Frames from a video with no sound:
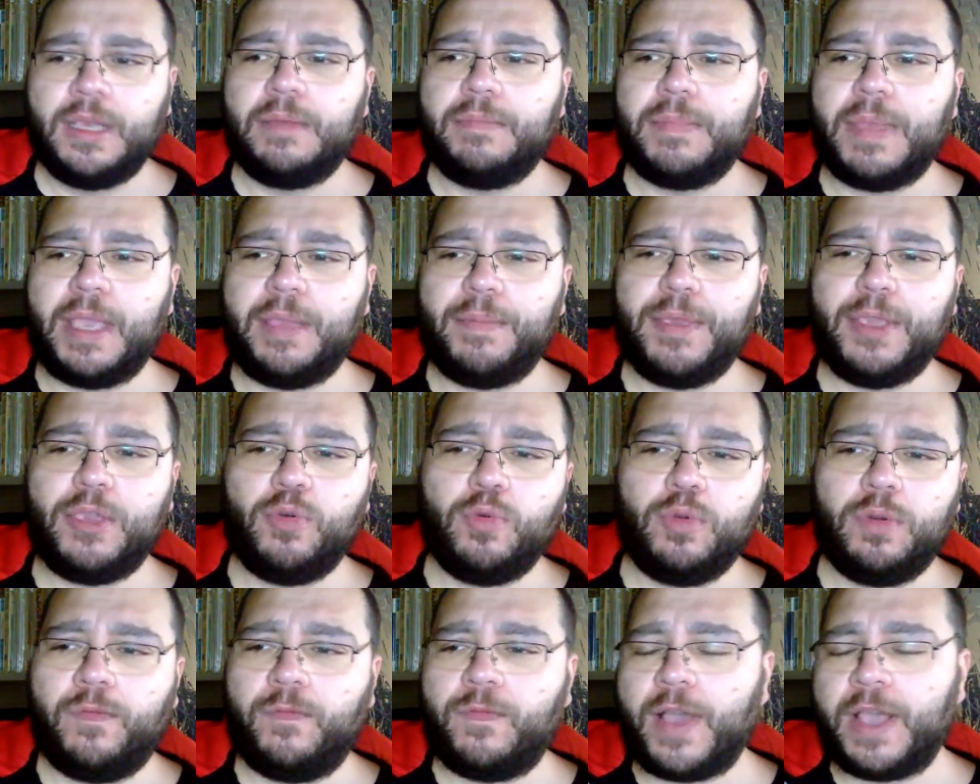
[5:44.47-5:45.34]
Maybe you
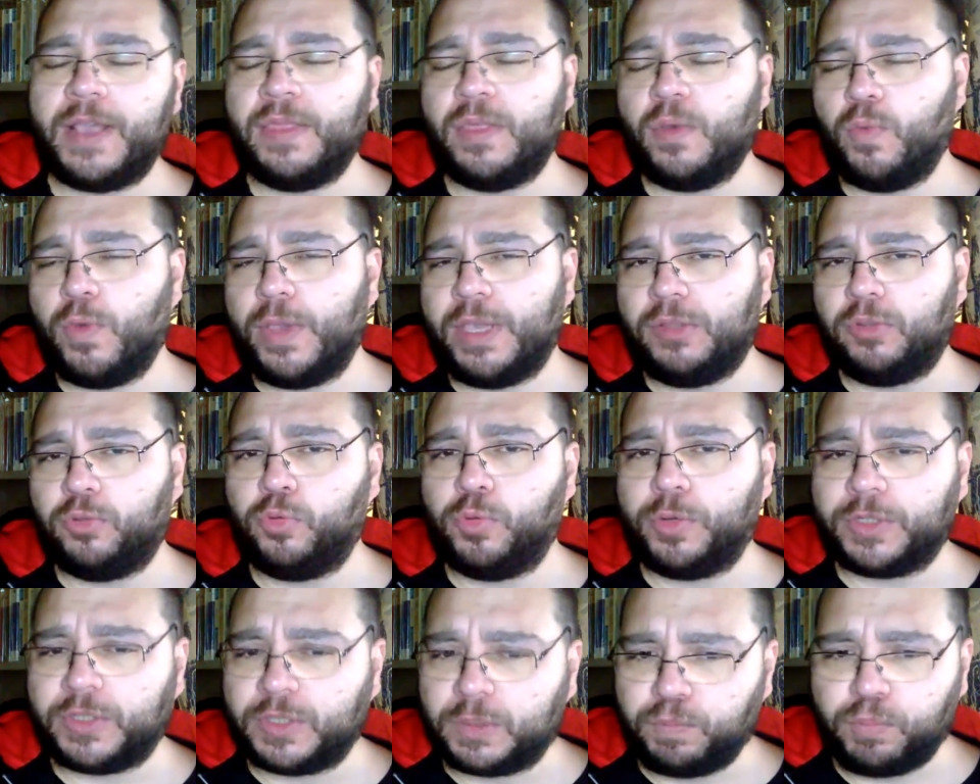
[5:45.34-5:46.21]
will find the way
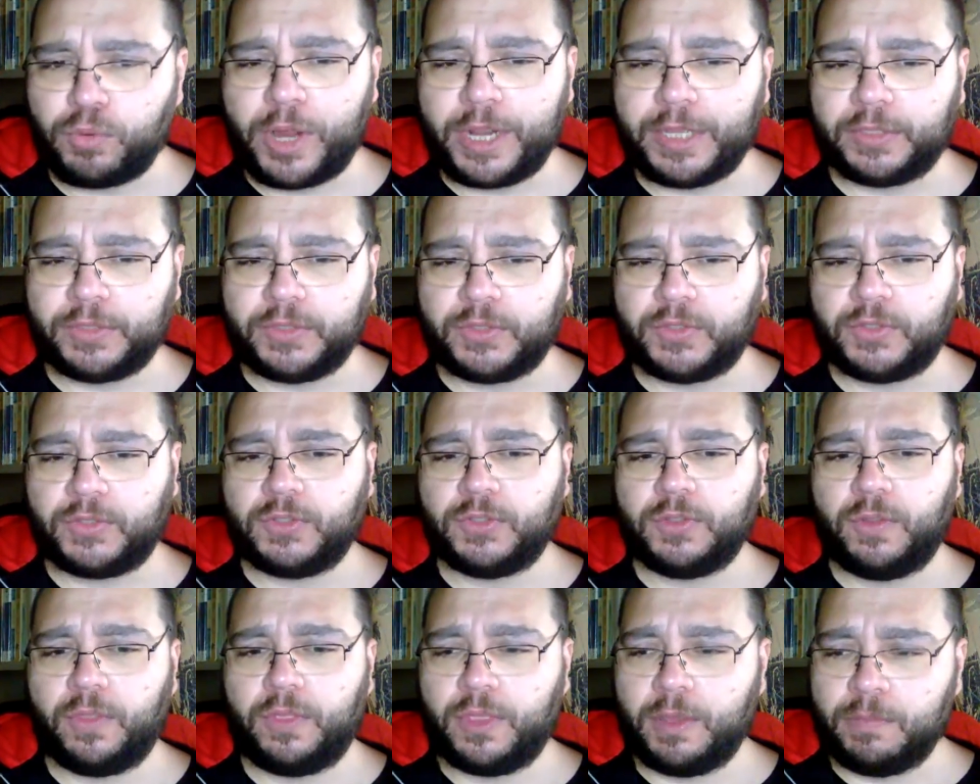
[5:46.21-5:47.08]
to express
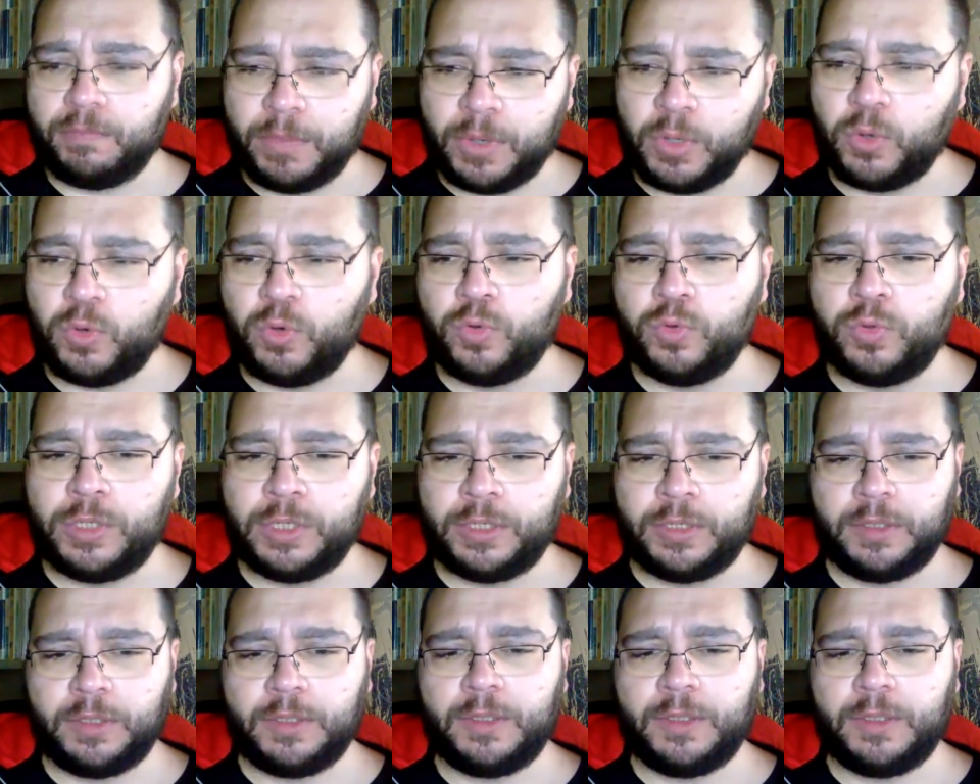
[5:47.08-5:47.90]
the mood,